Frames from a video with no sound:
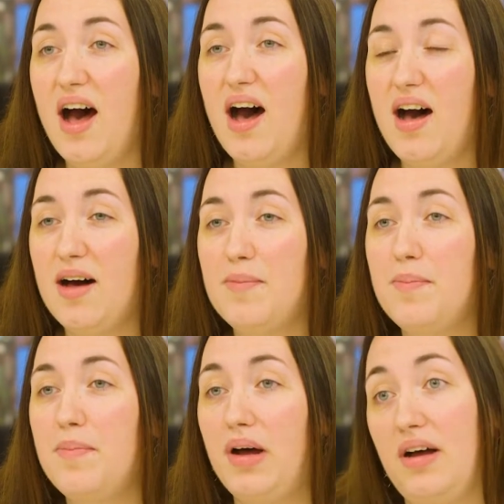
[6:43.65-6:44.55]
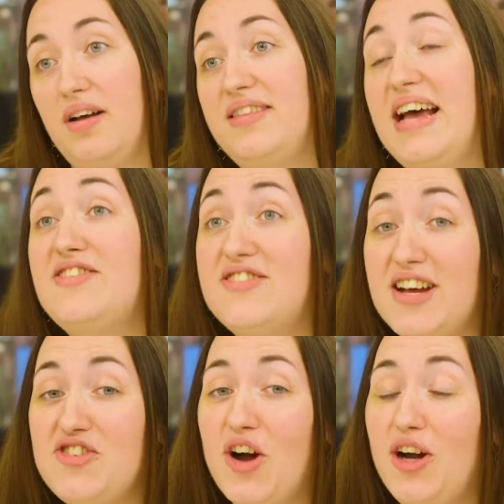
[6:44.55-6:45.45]
That's
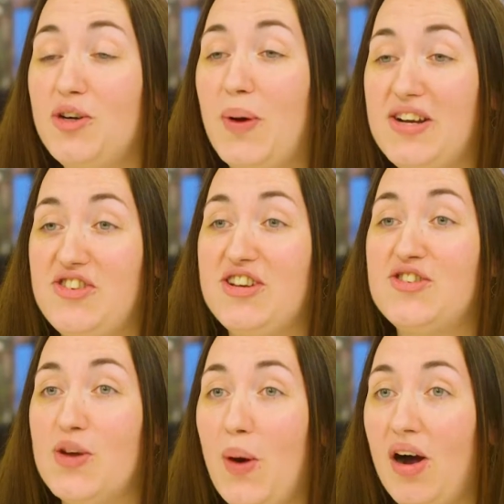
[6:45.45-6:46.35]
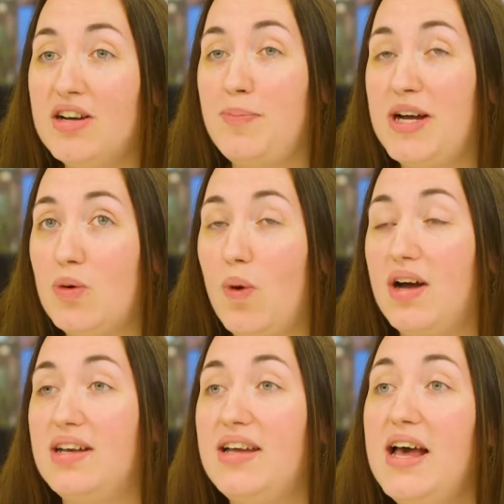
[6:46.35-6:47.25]
such a hard question. It's so hard to pick
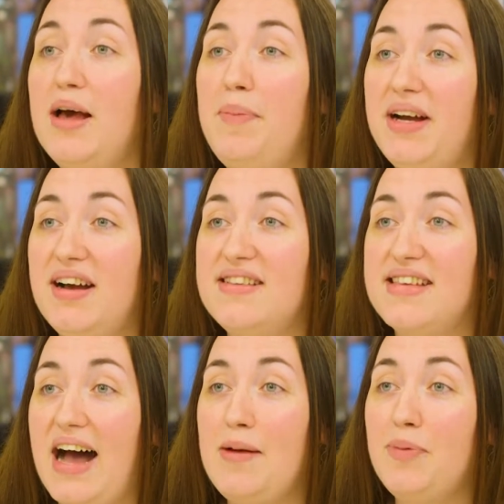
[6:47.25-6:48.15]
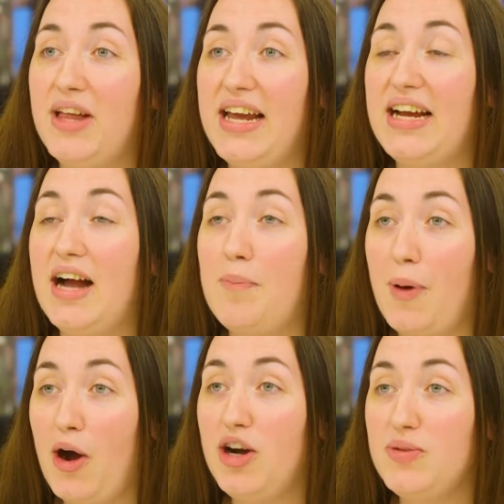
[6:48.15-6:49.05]
one because I'm playing a
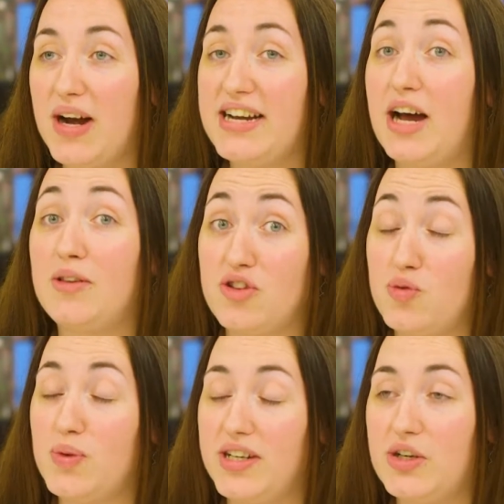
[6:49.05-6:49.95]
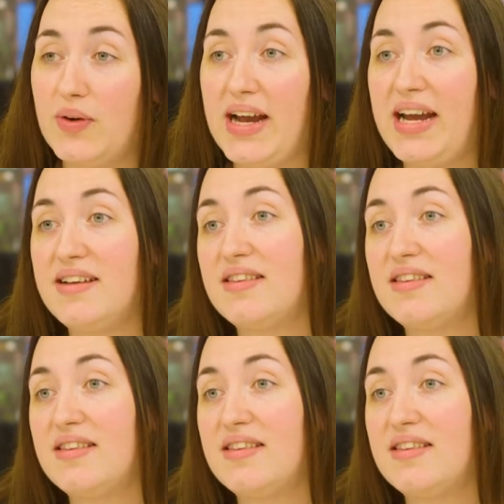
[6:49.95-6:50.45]
bard right now that's really great.